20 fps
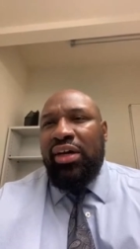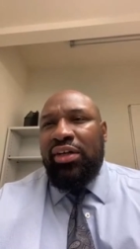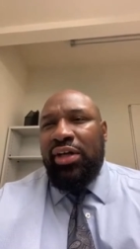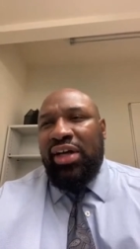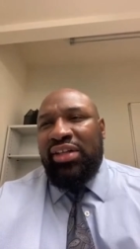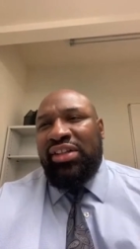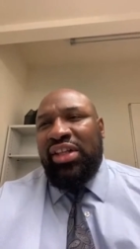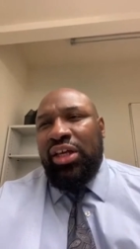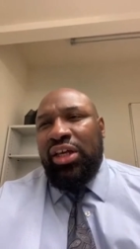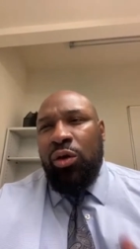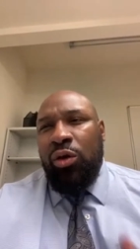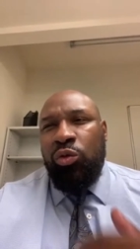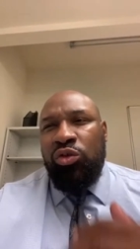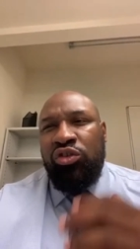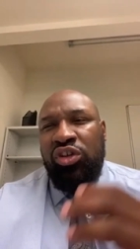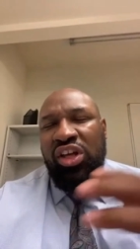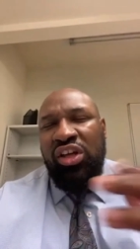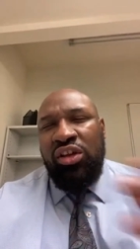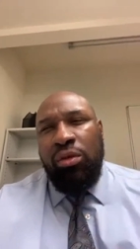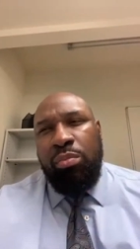I think it
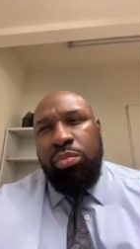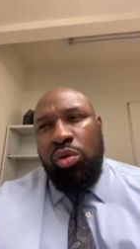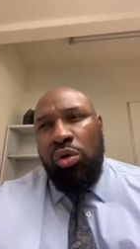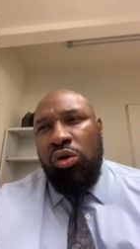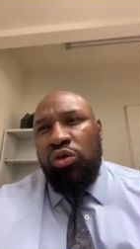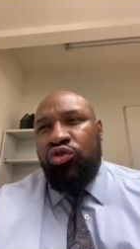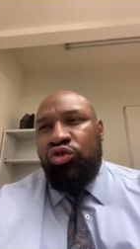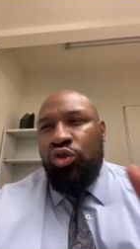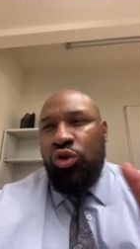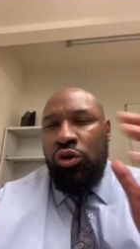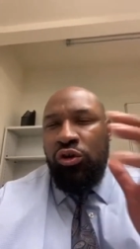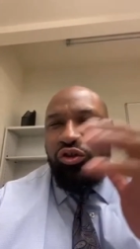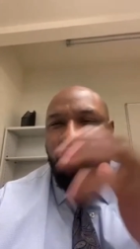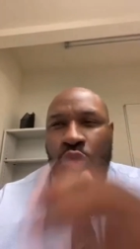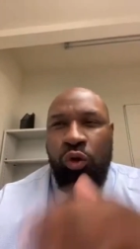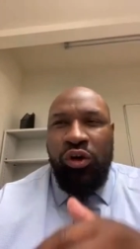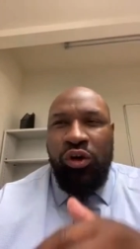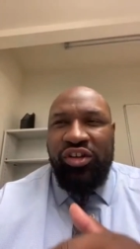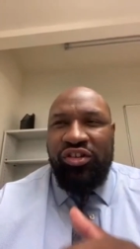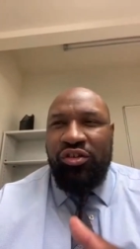was either Paul
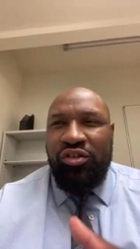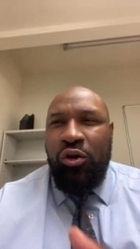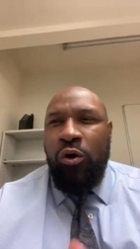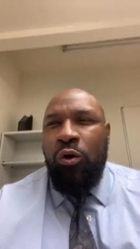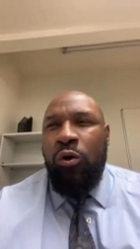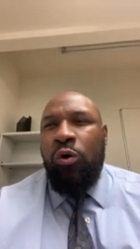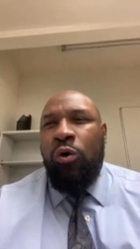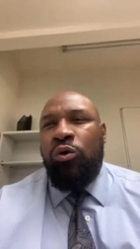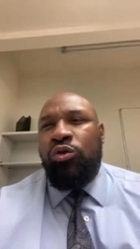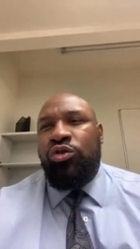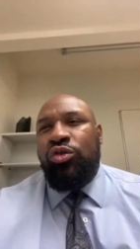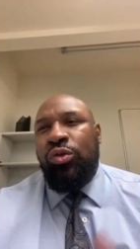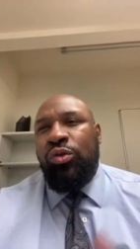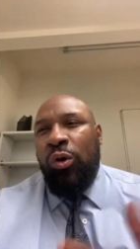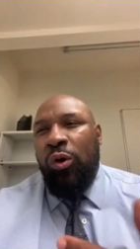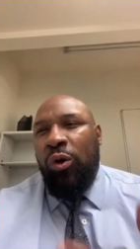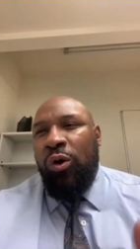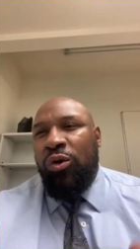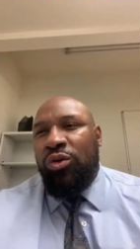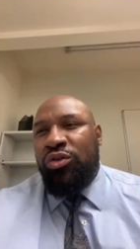George or his co-host
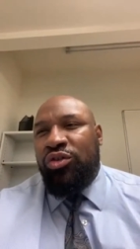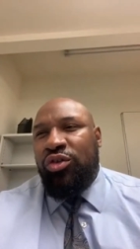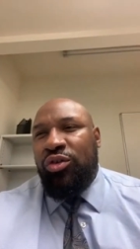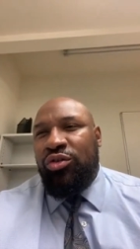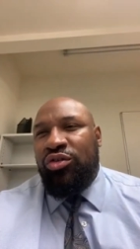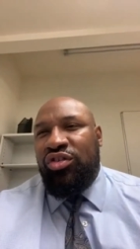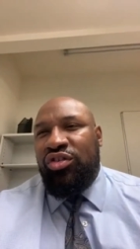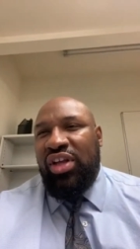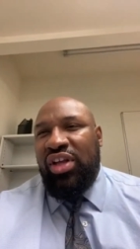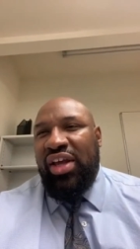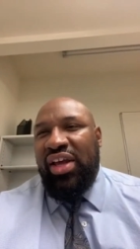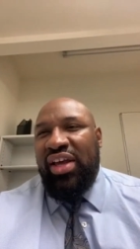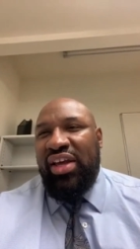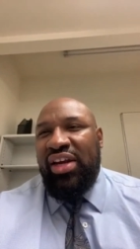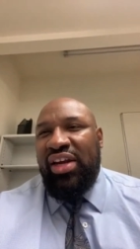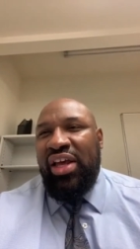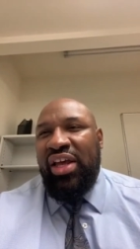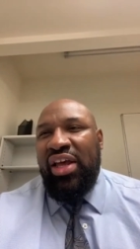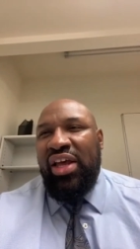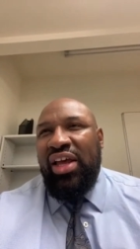who also
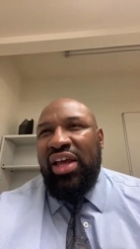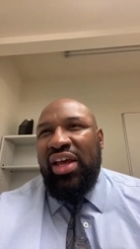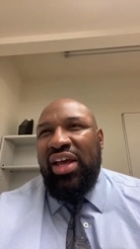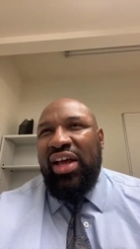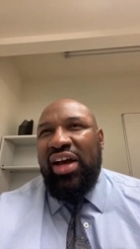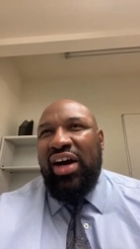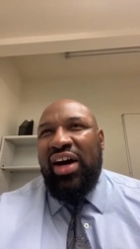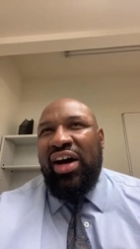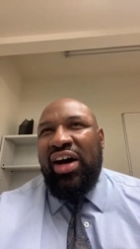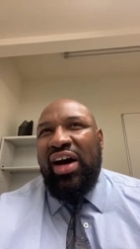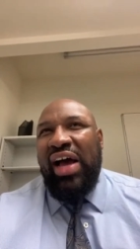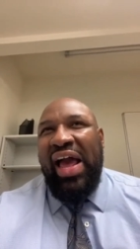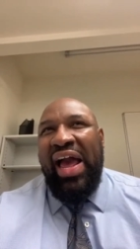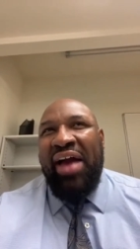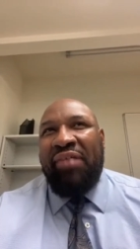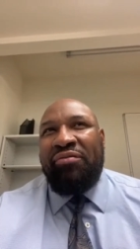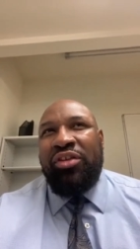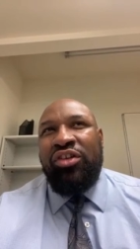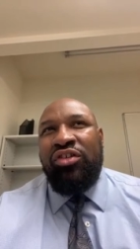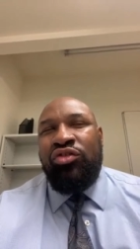said,
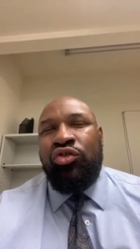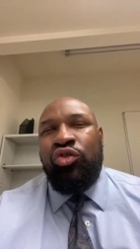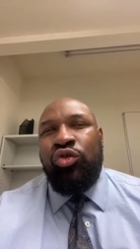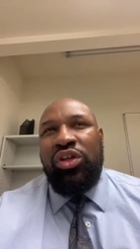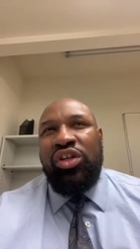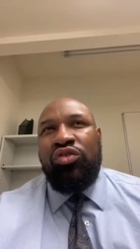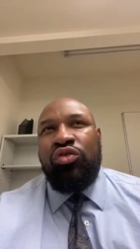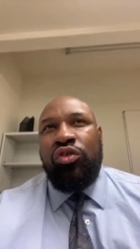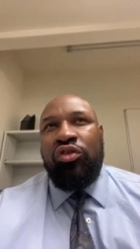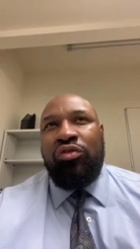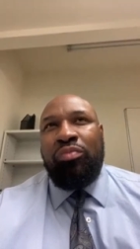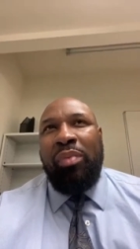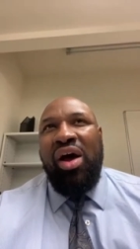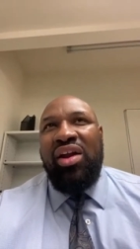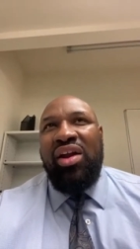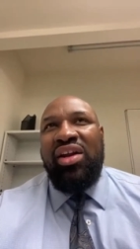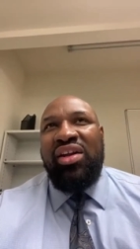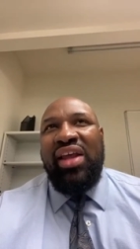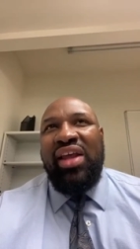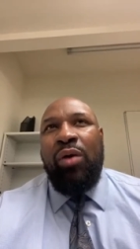after Julius
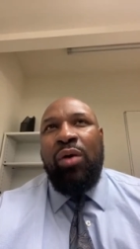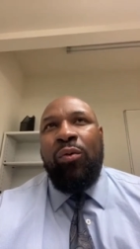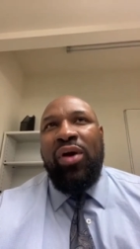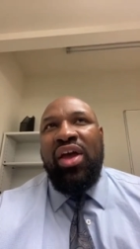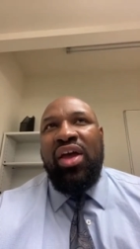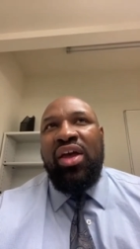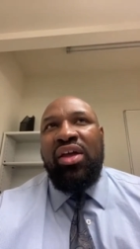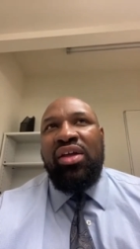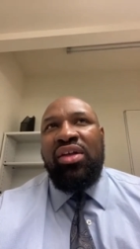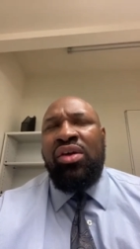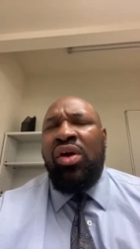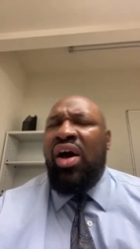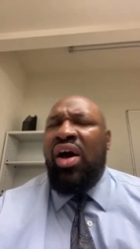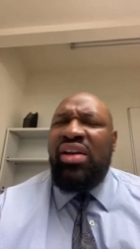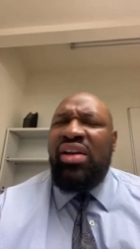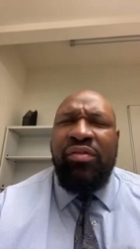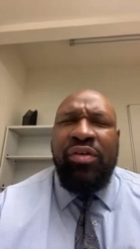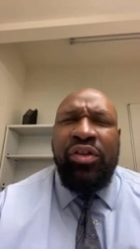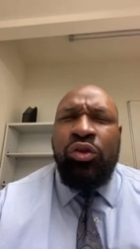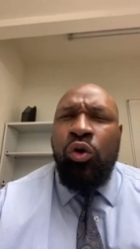responded that way, yo, I
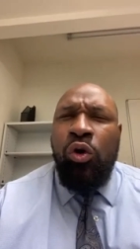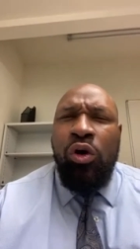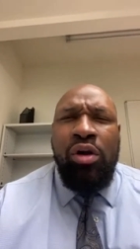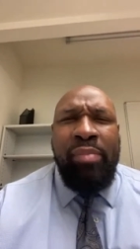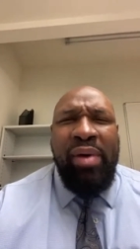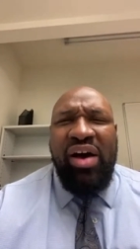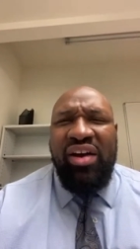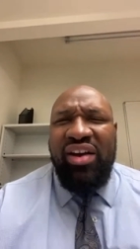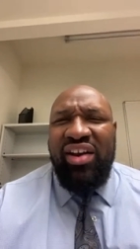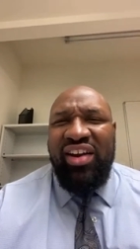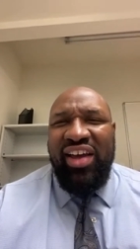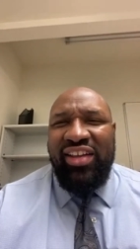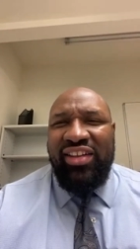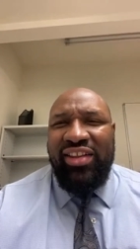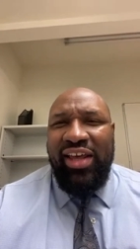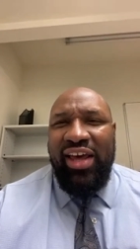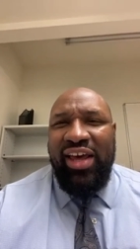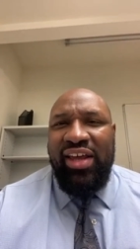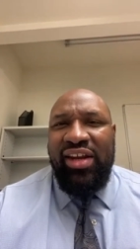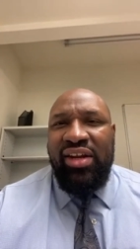never thought about it like
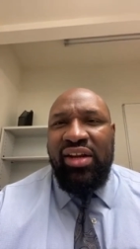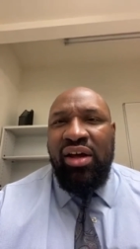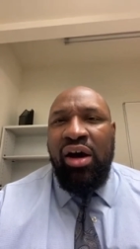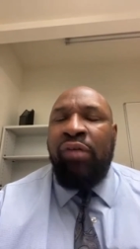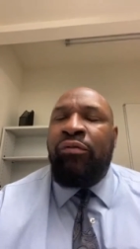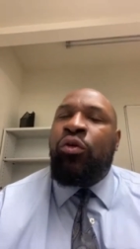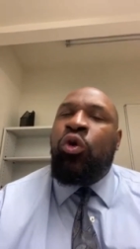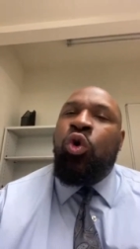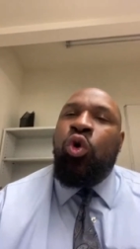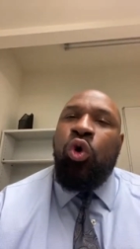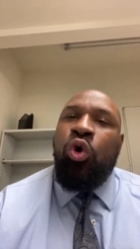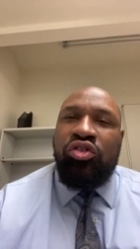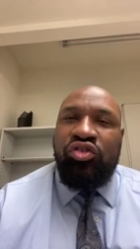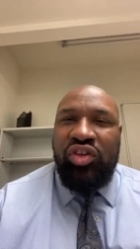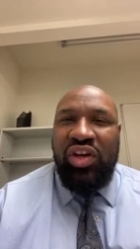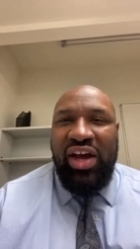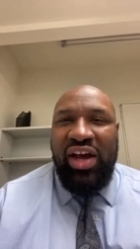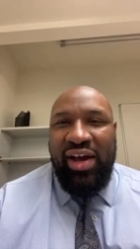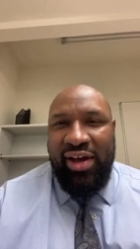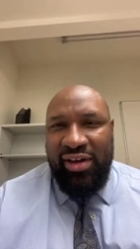that. Of course
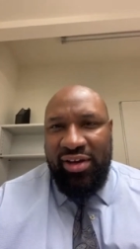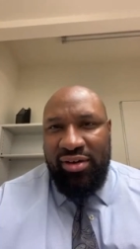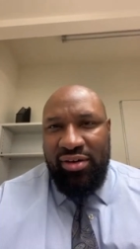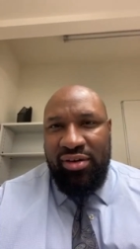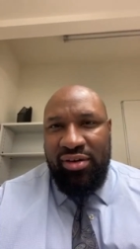not.